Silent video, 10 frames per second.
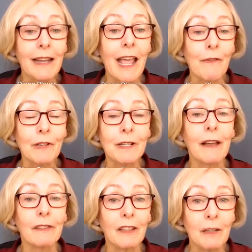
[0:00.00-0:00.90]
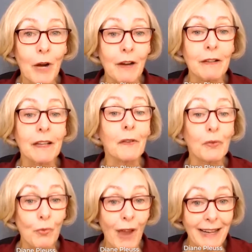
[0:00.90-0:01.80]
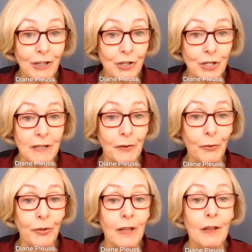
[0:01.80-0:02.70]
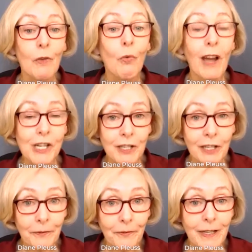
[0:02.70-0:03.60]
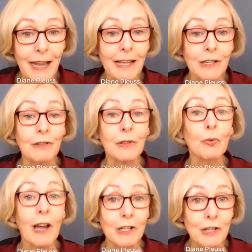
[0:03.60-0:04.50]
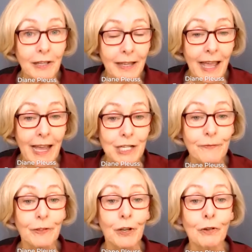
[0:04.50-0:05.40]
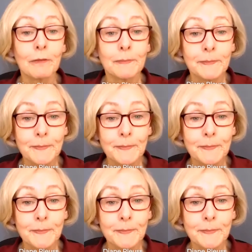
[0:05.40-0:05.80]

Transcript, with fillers: on advertising and marketing strategies, watching the financials, watching the cash flow.